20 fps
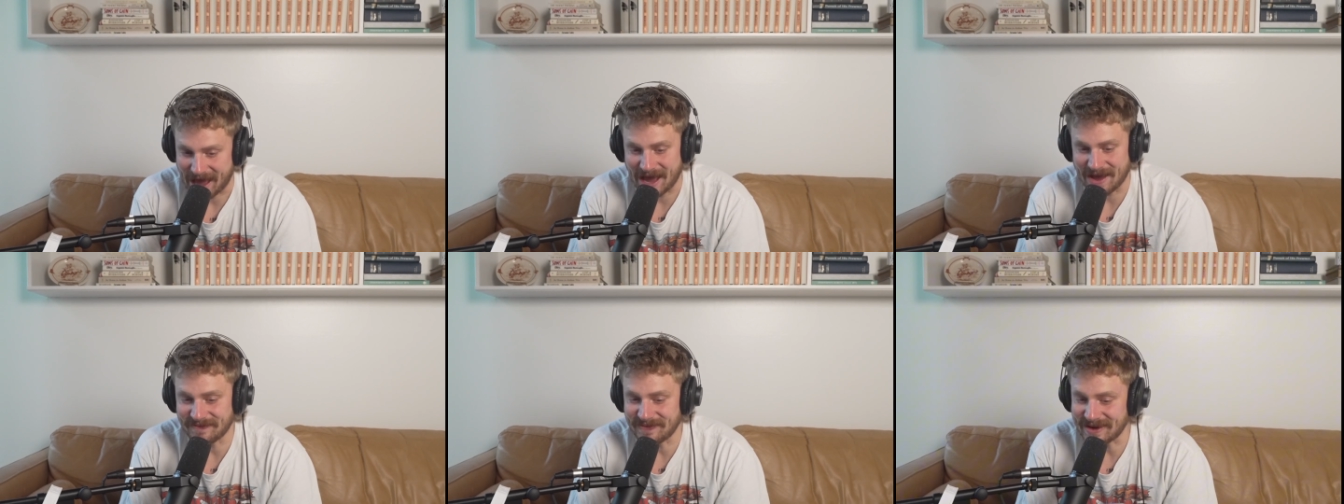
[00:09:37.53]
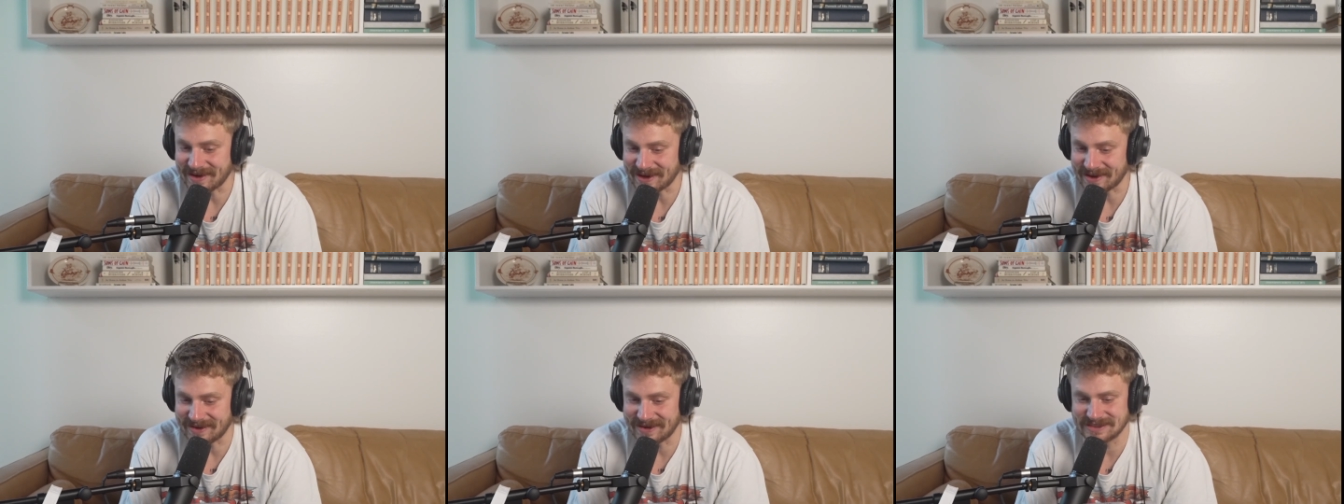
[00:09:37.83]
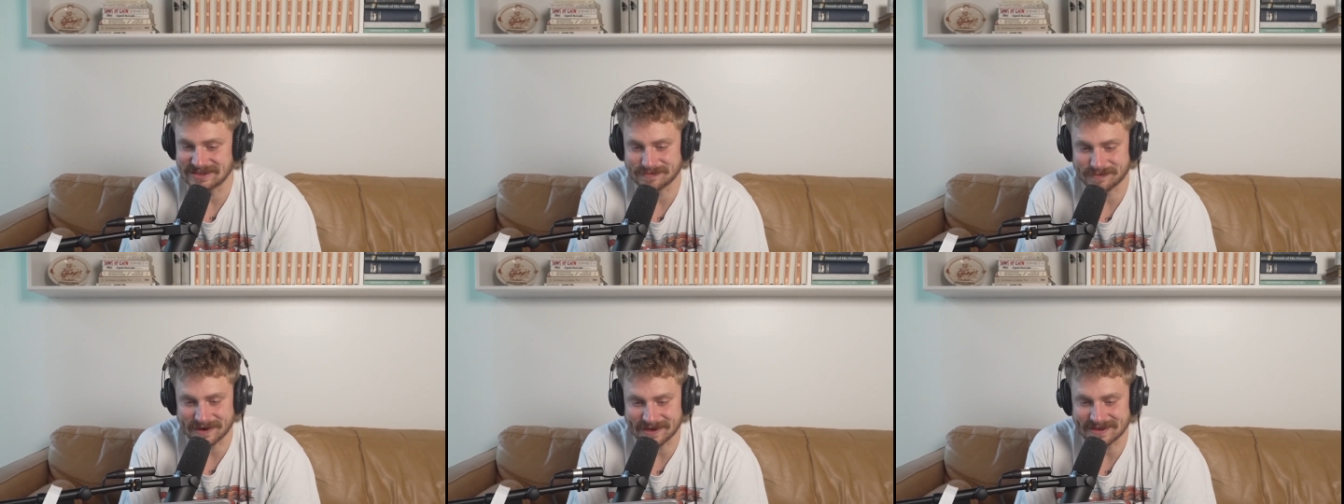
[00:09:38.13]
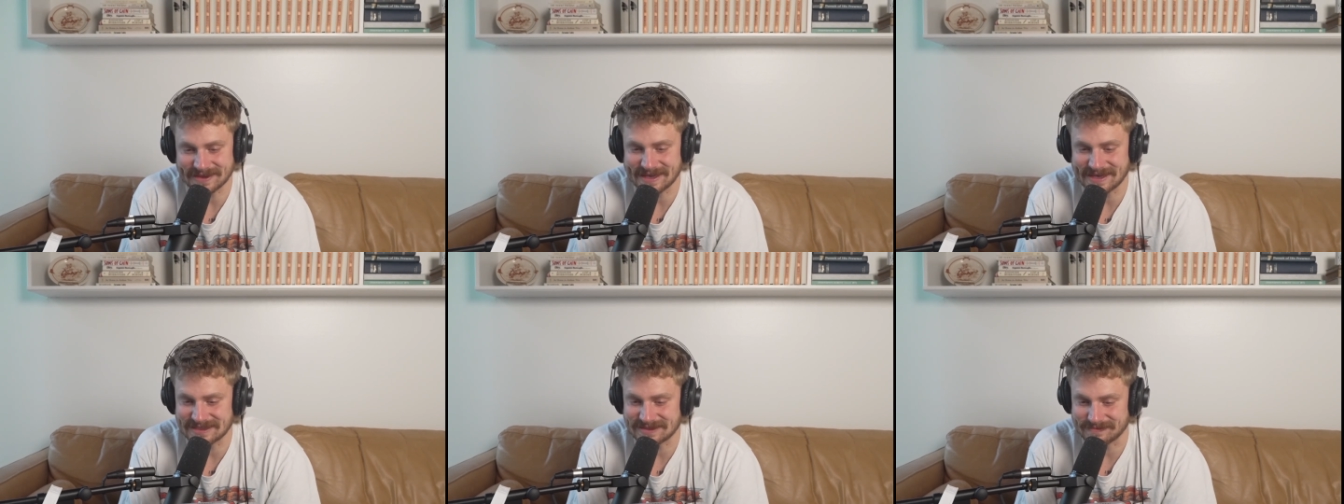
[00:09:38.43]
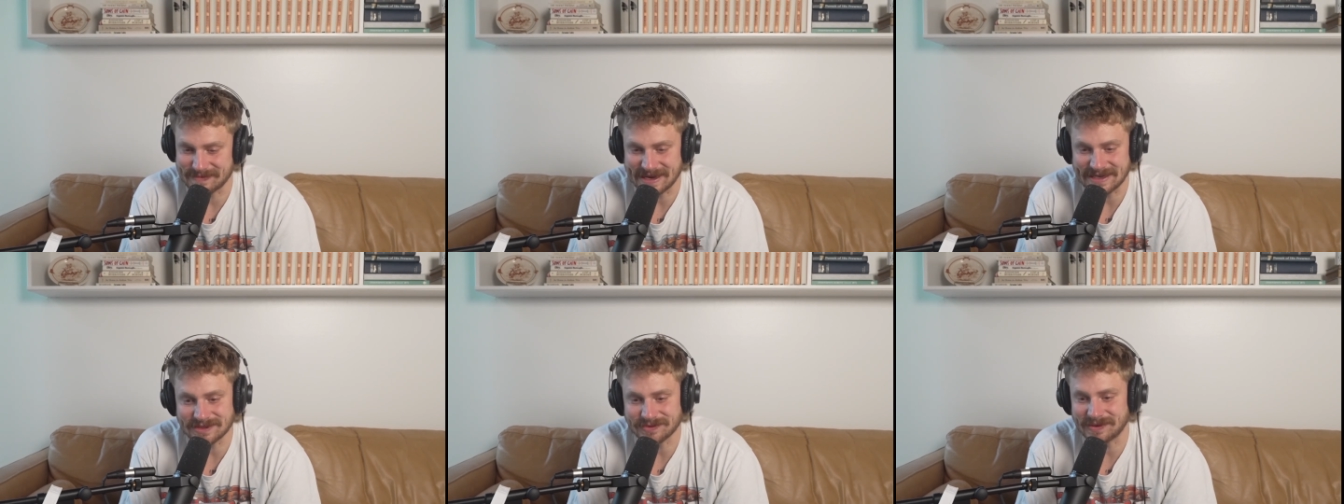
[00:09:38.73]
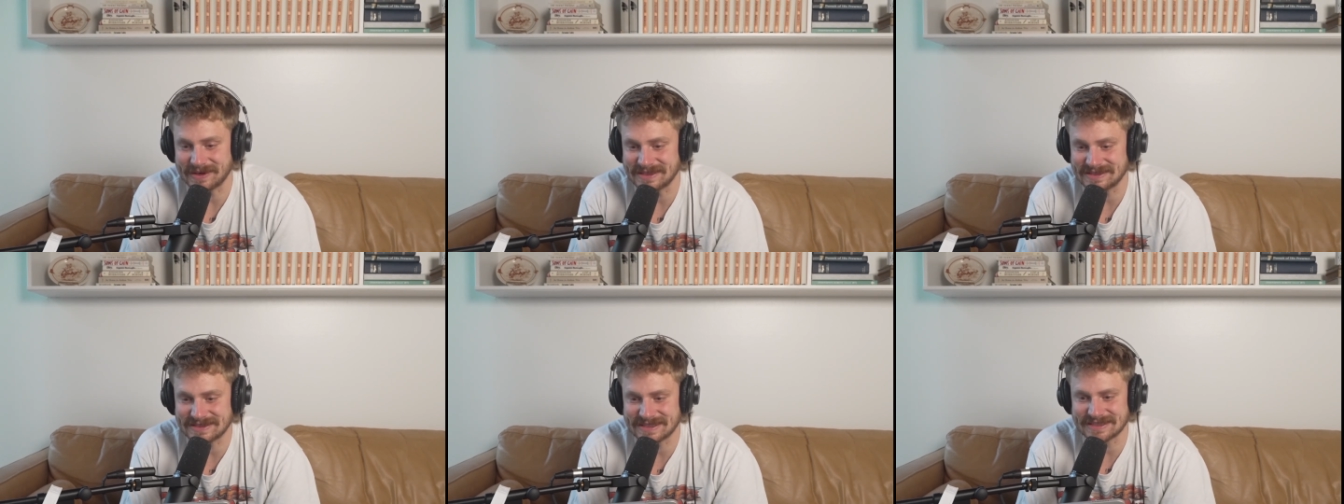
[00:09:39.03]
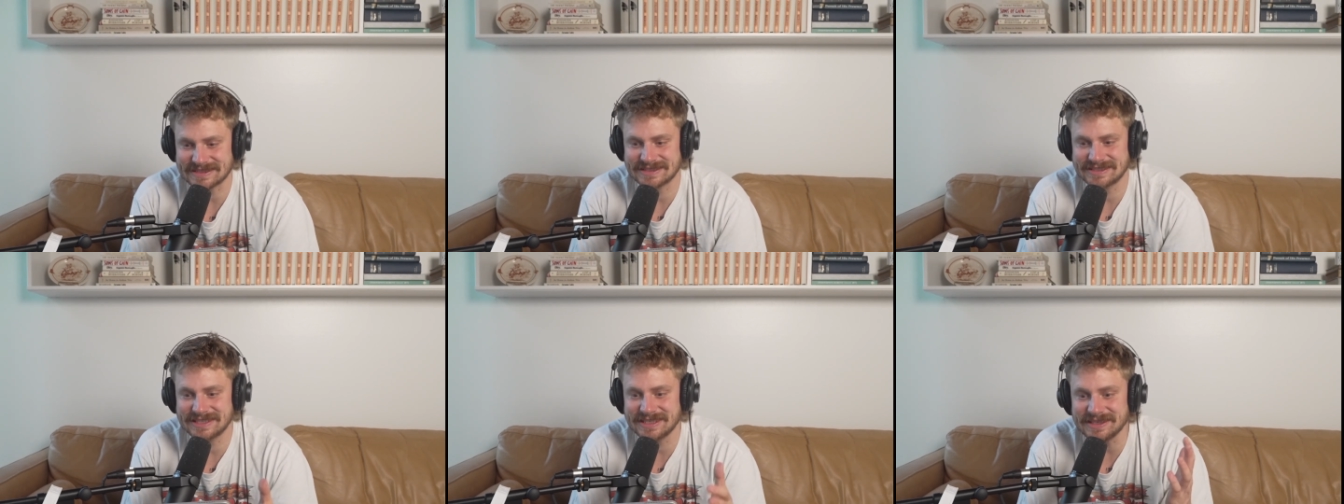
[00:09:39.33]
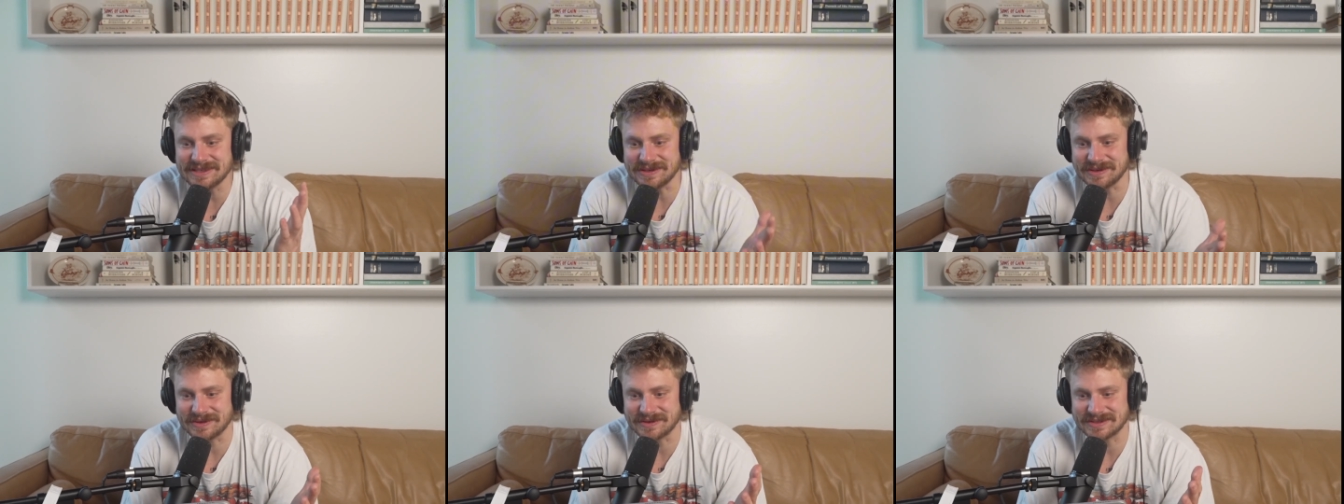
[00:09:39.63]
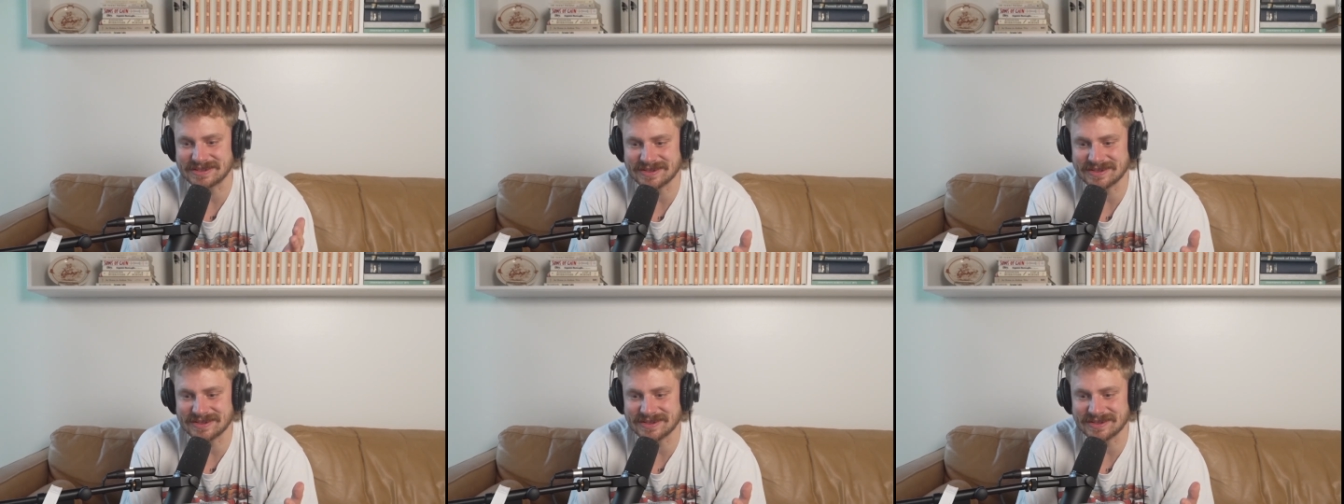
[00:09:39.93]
I found out his birthday is May 26th too,